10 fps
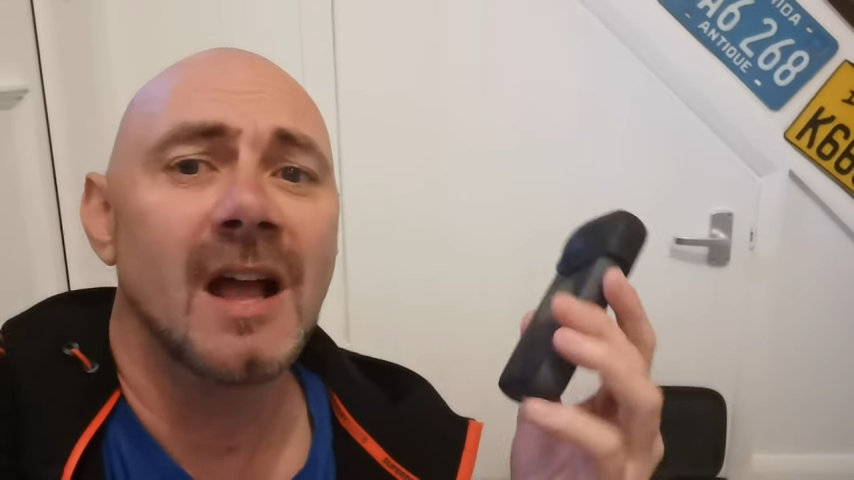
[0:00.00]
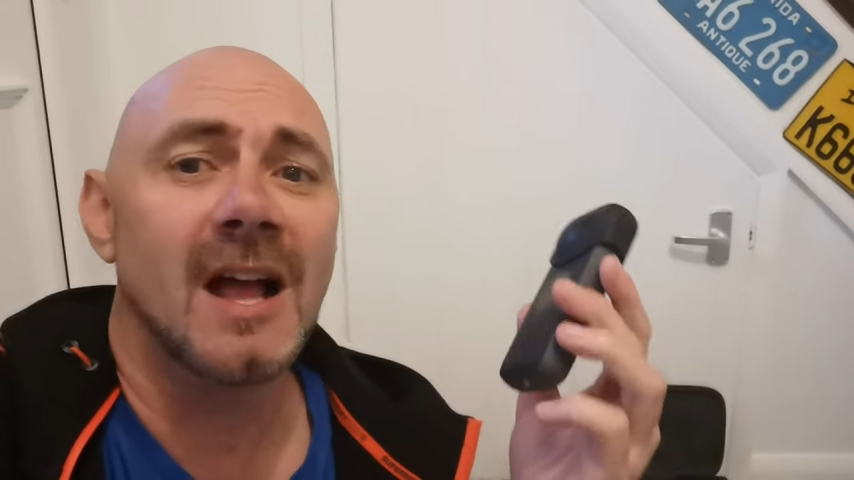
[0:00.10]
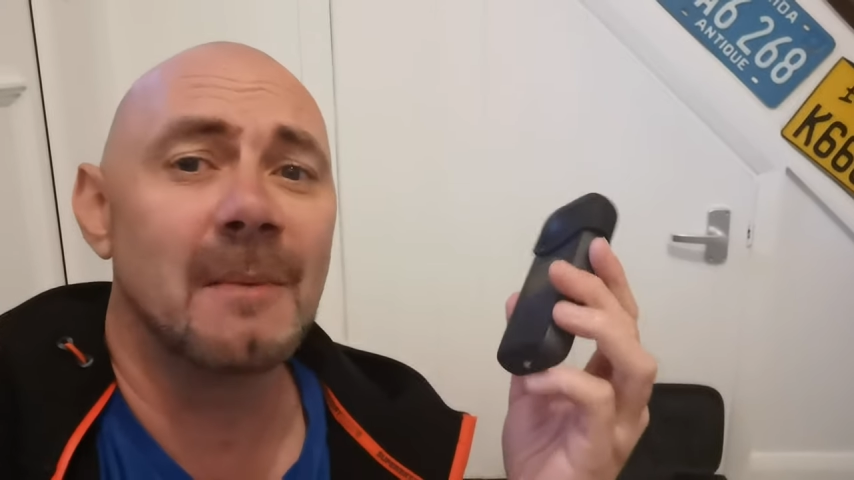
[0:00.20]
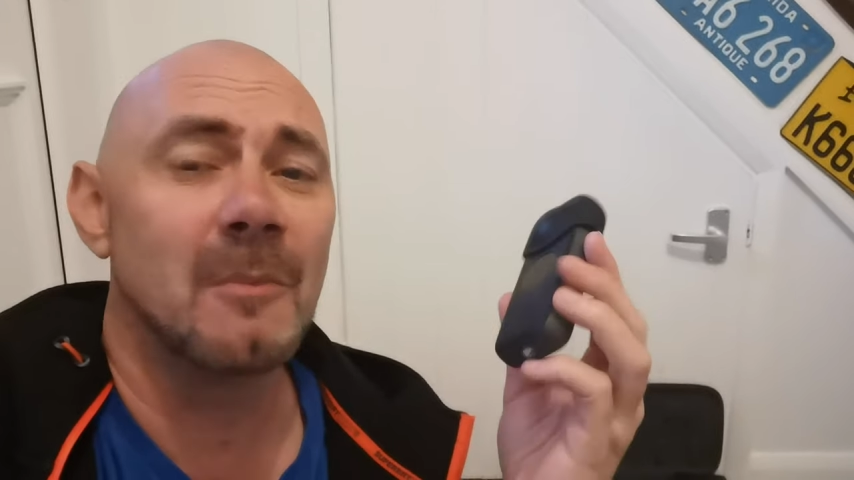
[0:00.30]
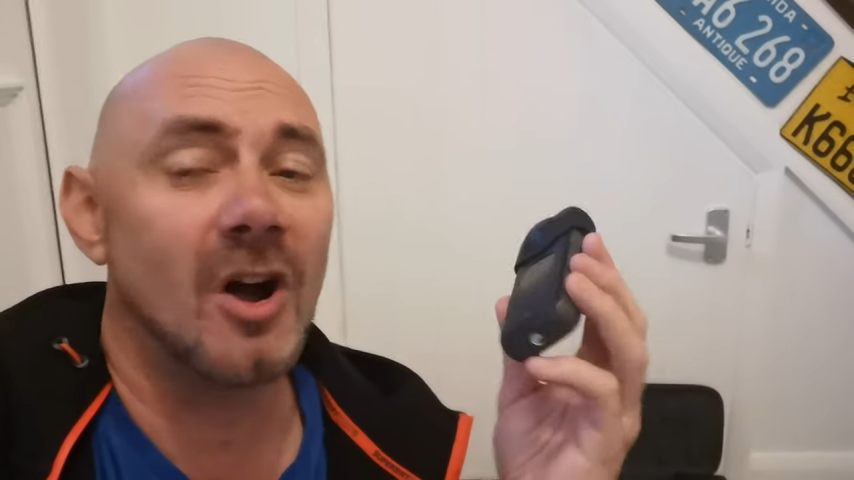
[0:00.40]

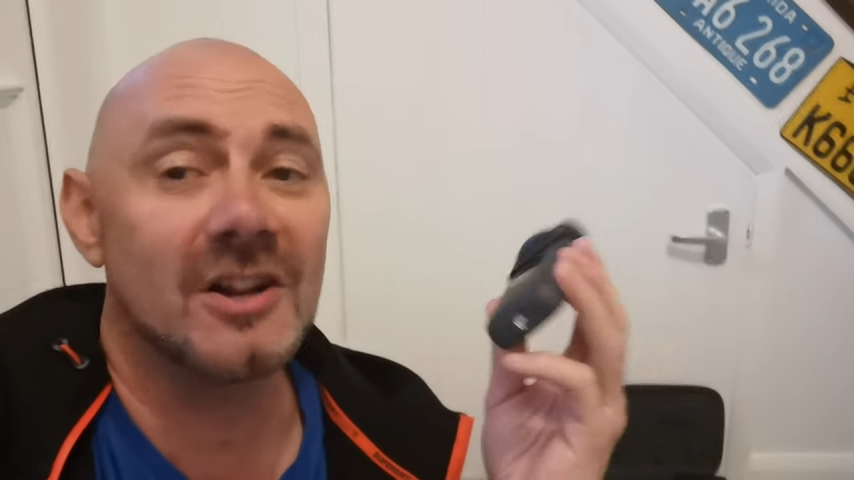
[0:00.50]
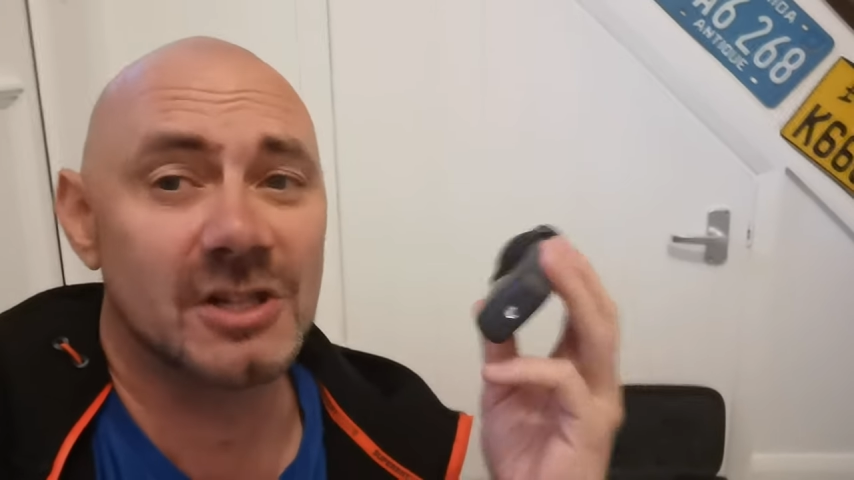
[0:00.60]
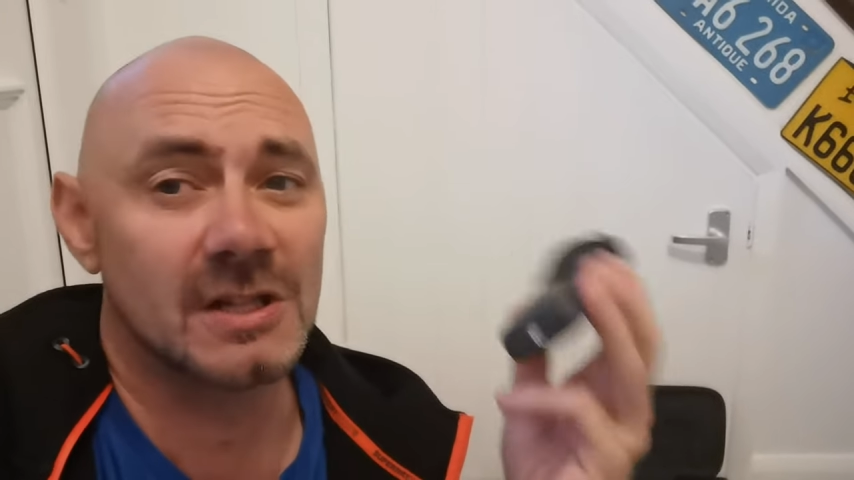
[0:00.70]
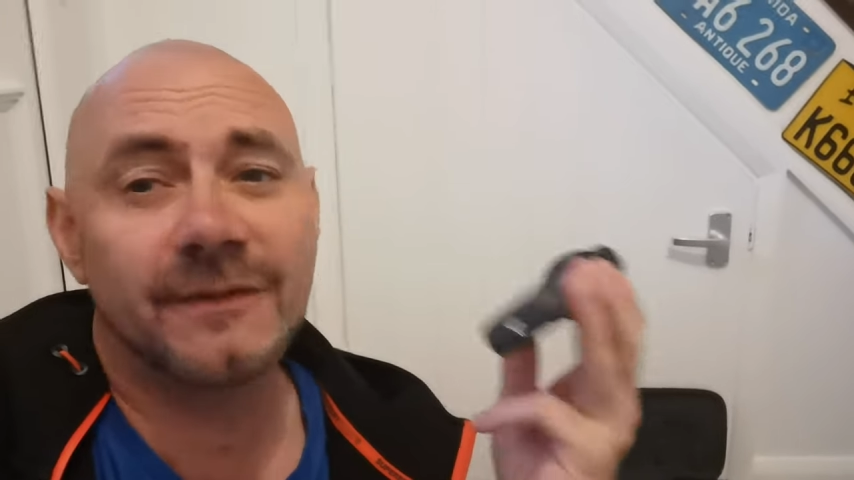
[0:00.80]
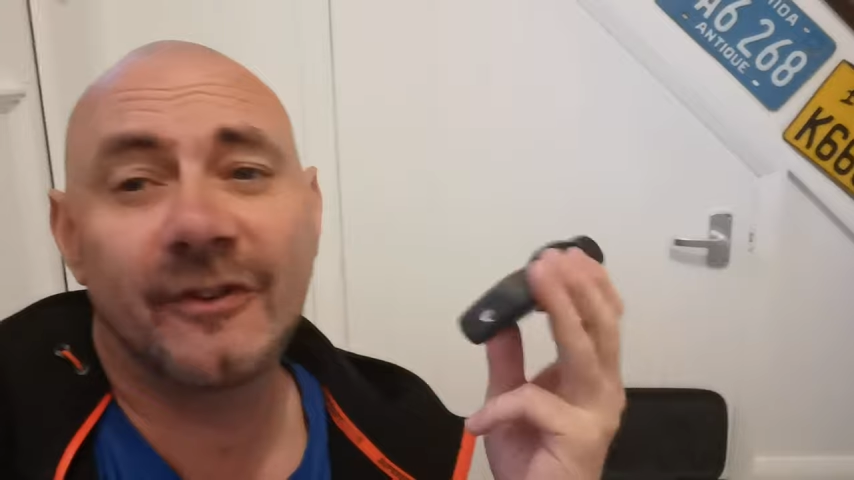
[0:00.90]
I
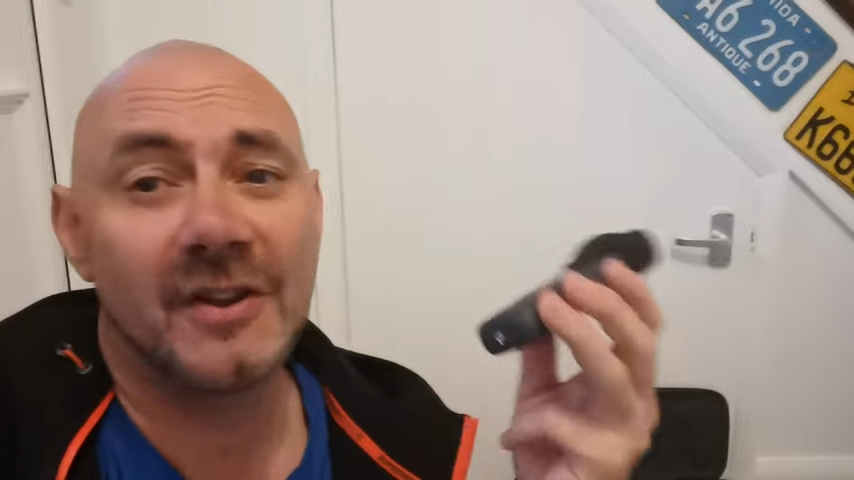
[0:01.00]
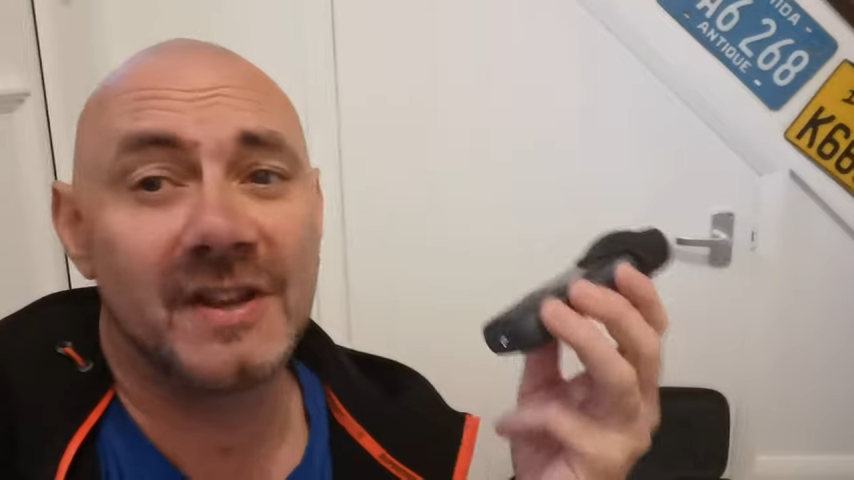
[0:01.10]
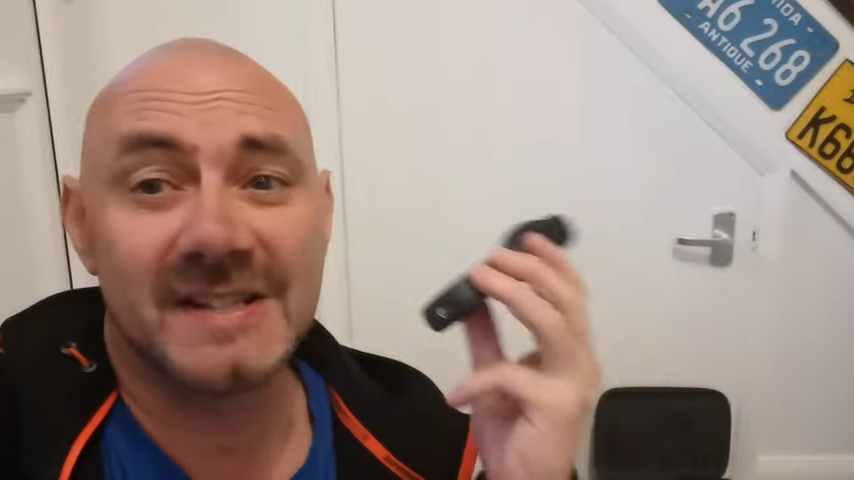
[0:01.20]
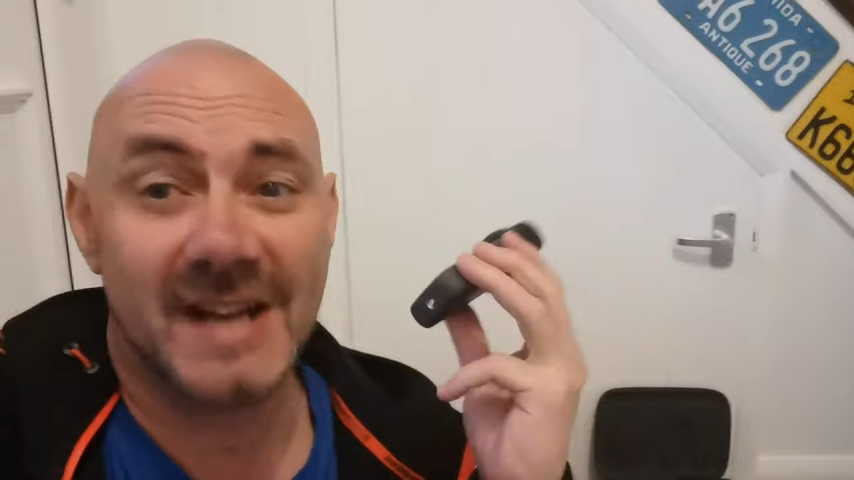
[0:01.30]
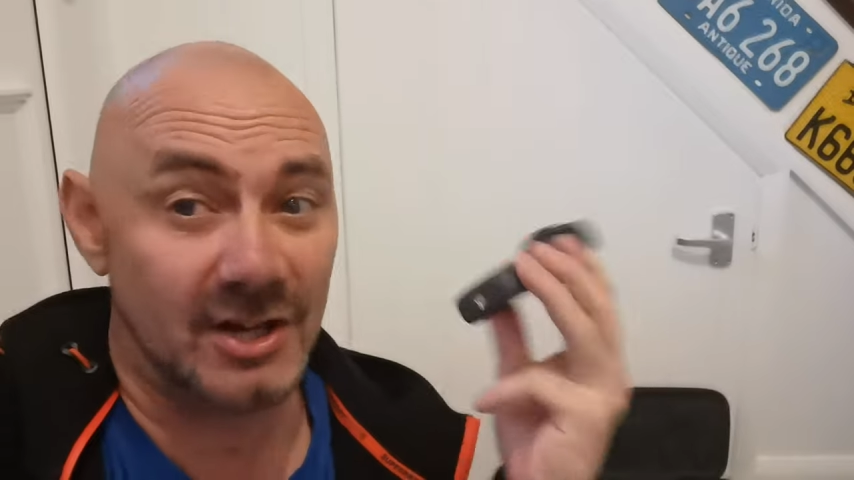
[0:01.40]
just find this